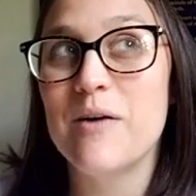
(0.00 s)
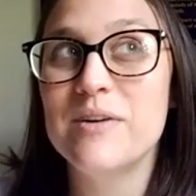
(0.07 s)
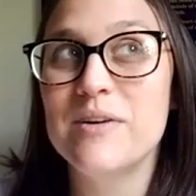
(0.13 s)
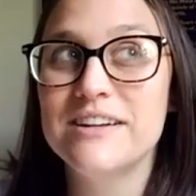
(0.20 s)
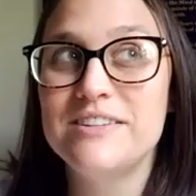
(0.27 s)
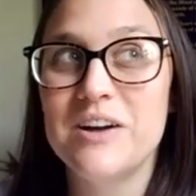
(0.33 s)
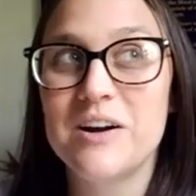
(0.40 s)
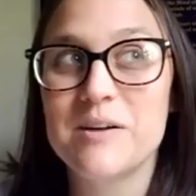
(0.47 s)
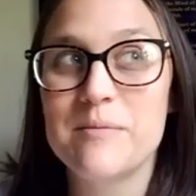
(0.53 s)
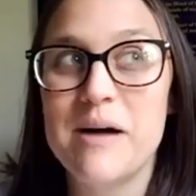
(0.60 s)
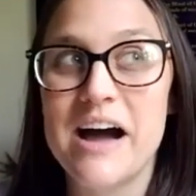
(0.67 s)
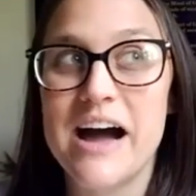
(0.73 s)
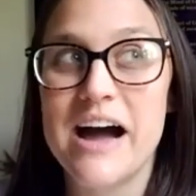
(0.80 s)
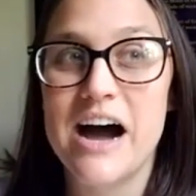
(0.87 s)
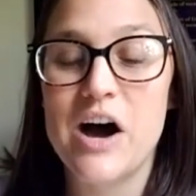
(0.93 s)
wanted to talk
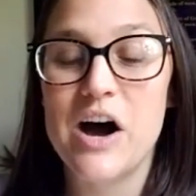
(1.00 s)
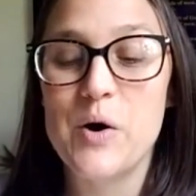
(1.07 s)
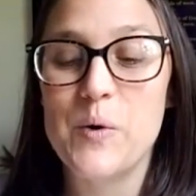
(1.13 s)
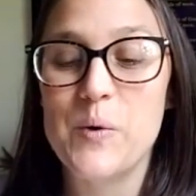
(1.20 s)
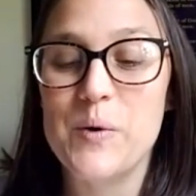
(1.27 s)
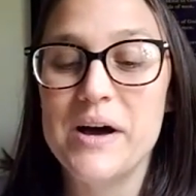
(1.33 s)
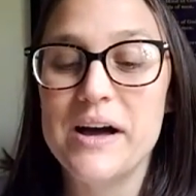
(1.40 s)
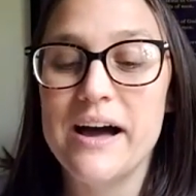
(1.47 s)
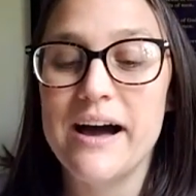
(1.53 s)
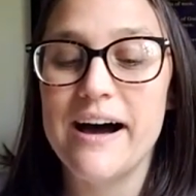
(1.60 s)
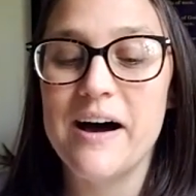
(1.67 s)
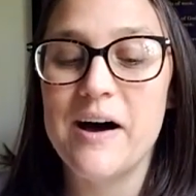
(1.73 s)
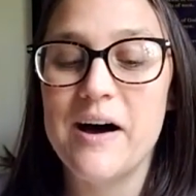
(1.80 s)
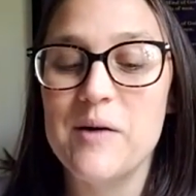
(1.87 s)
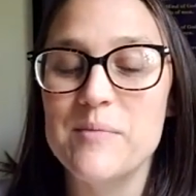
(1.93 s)
about how
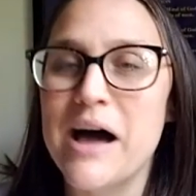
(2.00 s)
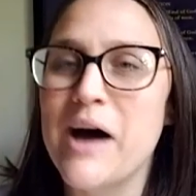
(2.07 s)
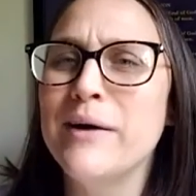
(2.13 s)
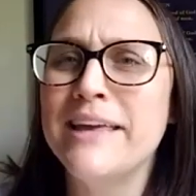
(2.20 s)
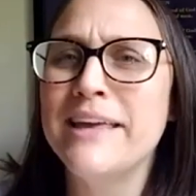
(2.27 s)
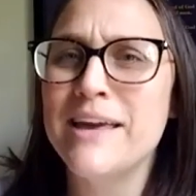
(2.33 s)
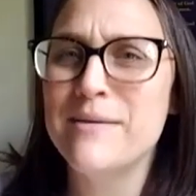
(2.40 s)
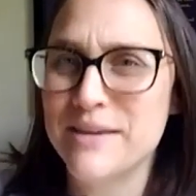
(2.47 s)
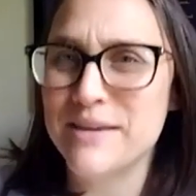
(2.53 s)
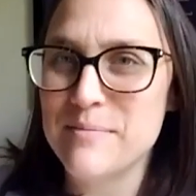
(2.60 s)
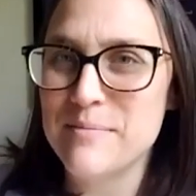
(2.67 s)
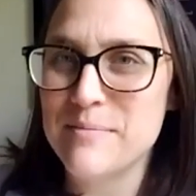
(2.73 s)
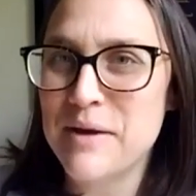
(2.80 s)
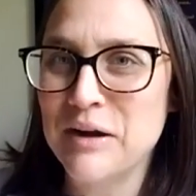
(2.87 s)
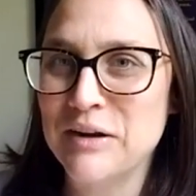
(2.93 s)
I came into
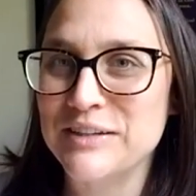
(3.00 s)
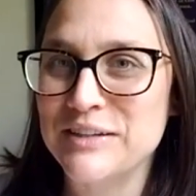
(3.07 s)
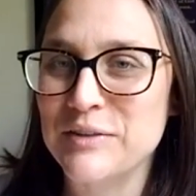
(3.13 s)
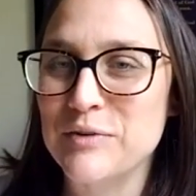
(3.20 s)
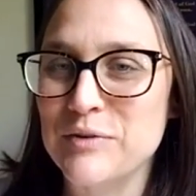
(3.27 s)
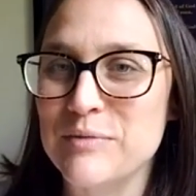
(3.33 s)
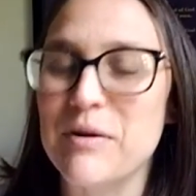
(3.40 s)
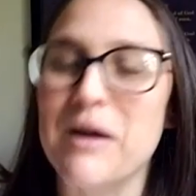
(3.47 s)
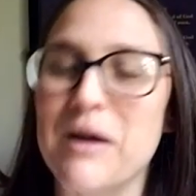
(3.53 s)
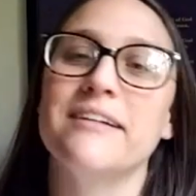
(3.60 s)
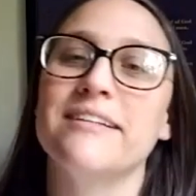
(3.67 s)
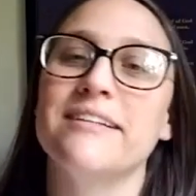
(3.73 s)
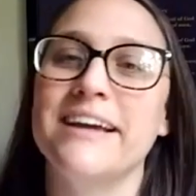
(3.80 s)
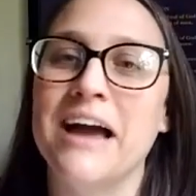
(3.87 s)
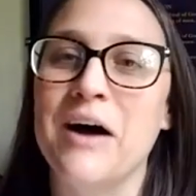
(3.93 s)
parenting through prana.
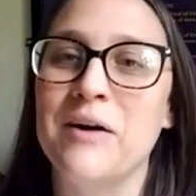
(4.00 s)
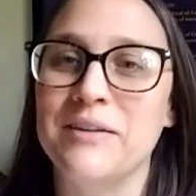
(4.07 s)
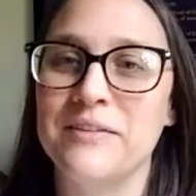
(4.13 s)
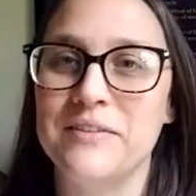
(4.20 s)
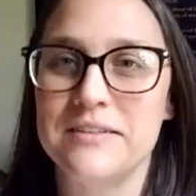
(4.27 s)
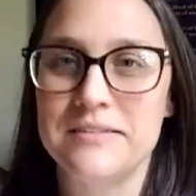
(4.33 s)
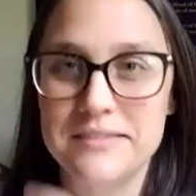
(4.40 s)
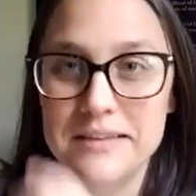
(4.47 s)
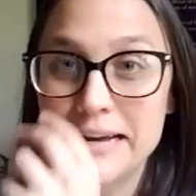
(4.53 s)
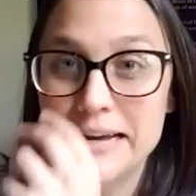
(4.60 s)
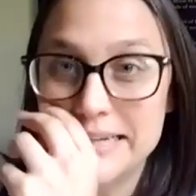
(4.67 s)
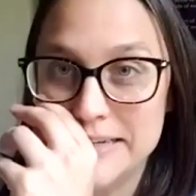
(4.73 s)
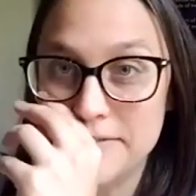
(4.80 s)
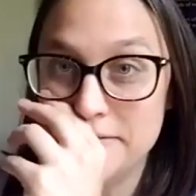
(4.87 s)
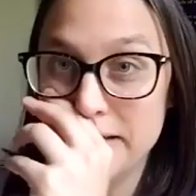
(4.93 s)
Like, how did this
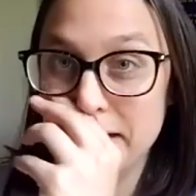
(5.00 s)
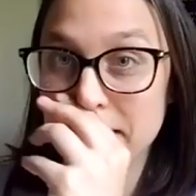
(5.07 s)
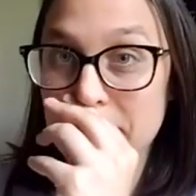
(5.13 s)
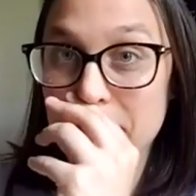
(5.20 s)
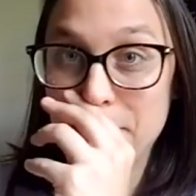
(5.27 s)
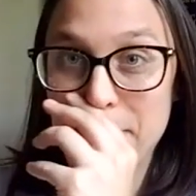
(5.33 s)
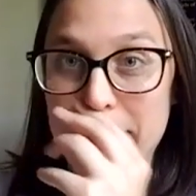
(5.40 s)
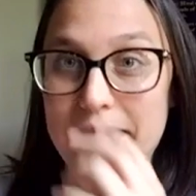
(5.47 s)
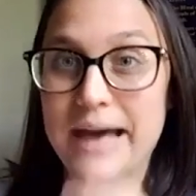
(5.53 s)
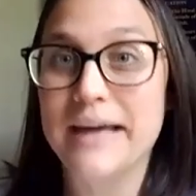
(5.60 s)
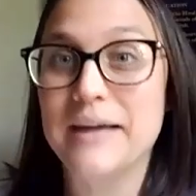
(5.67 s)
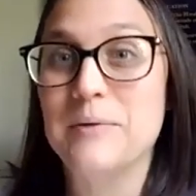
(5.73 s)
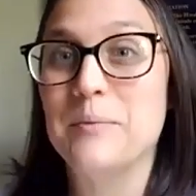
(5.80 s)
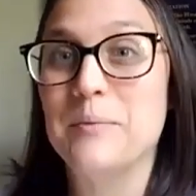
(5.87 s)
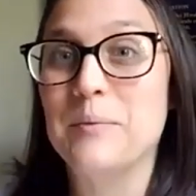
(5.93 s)
develop,
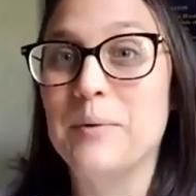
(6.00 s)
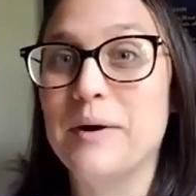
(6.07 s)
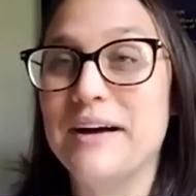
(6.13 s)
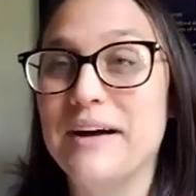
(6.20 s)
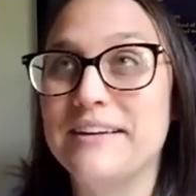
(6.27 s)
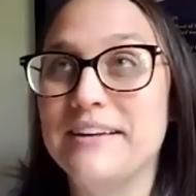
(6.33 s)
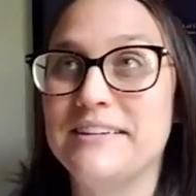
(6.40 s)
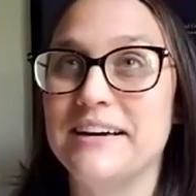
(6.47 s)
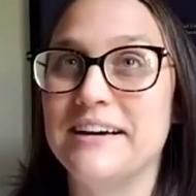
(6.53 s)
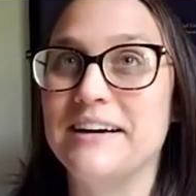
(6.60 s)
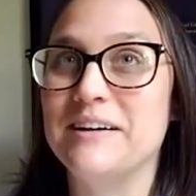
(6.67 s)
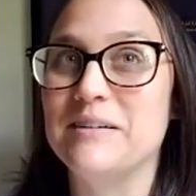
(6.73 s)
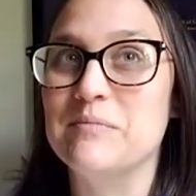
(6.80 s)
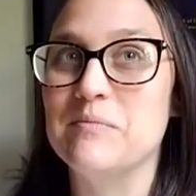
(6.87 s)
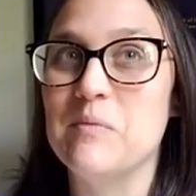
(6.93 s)
and what
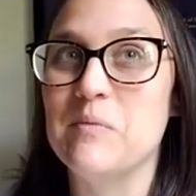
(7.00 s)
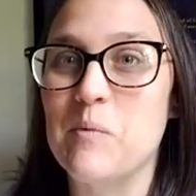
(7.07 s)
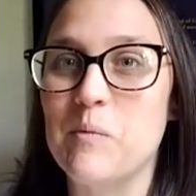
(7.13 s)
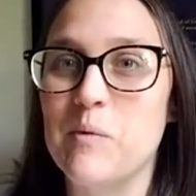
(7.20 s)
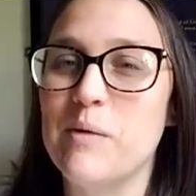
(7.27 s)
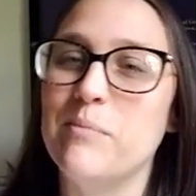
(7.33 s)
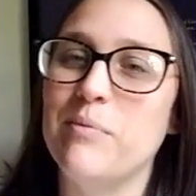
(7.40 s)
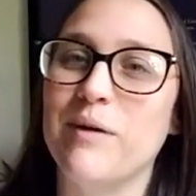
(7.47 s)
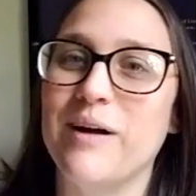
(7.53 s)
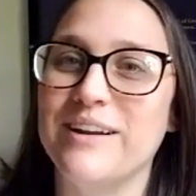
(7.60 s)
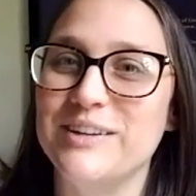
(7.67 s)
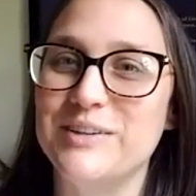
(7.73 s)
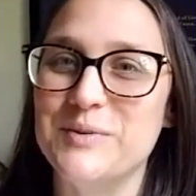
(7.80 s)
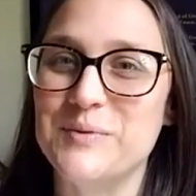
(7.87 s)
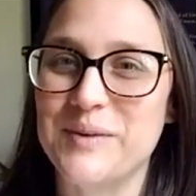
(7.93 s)
brought
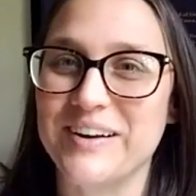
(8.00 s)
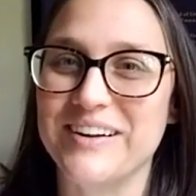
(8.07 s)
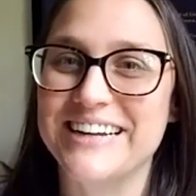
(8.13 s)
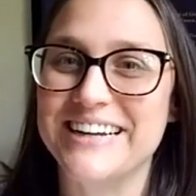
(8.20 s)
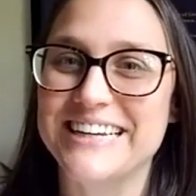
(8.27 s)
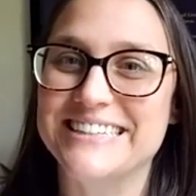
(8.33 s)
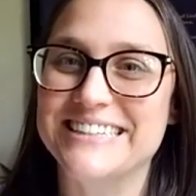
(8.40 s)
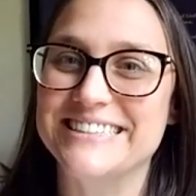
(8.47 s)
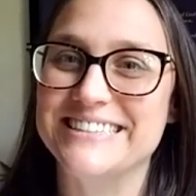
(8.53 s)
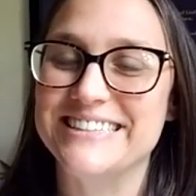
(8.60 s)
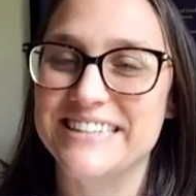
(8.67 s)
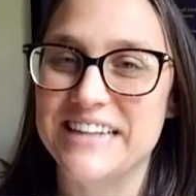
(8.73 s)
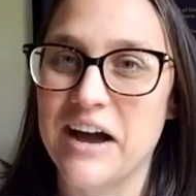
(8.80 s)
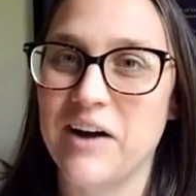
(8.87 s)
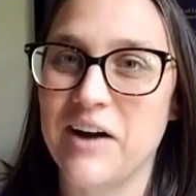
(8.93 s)
it to where it is
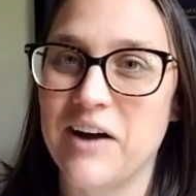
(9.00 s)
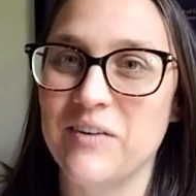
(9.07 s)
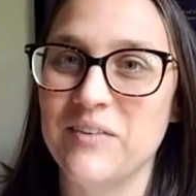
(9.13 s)
now?